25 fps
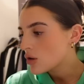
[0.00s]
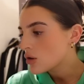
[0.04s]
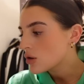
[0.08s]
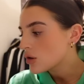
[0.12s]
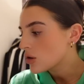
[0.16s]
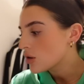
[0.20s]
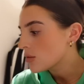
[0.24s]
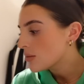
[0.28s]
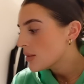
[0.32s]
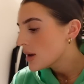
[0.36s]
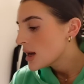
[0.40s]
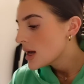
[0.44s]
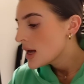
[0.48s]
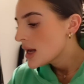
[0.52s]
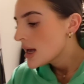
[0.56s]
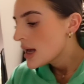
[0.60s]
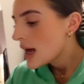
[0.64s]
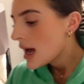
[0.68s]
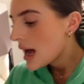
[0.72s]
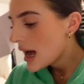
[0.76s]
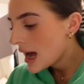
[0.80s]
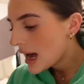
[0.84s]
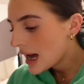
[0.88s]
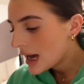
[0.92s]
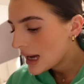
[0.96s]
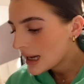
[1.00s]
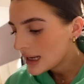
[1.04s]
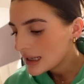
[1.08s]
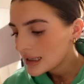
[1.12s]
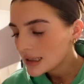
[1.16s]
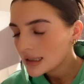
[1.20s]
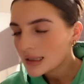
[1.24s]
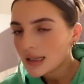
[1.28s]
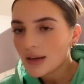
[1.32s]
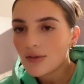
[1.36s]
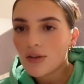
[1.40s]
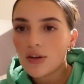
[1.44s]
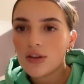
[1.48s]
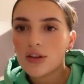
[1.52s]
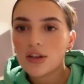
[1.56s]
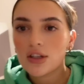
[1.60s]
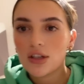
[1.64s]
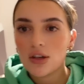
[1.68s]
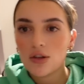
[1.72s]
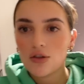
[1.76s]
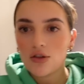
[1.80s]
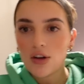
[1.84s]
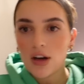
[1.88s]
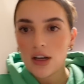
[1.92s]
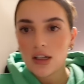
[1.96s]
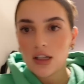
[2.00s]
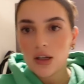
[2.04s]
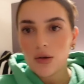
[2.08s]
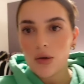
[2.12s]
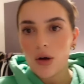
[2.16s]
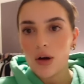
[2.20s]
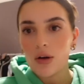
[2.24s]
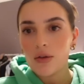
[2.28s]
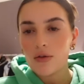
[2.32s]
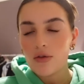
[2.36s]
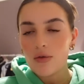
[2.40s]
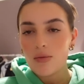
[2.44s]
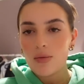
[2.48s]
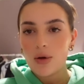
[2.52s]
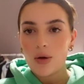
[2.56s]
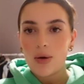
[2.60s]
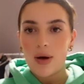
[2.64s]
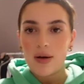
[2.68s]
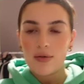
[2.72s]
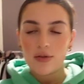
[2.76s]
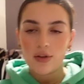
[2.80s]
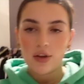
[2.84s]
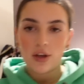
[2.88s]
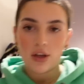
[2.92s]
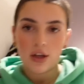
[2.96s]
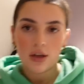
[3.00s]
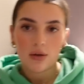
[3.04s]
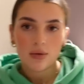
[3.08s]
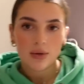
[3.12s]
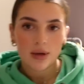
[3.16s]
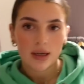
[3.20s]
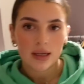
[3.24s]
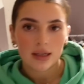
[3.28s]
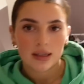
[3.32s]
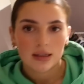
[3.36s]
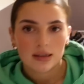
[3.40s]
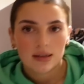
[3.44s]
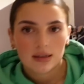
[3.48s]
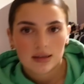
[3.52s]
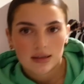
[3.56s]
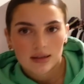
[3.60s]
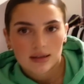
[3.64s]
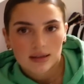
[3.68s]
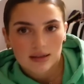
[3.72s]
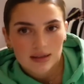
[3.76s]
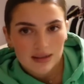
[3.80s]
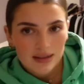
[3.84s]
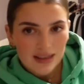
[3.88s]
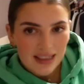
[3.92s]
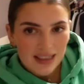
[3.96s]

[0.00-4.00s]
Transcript: home. And I've got this new tracksuit on from Boo Avenue. It's,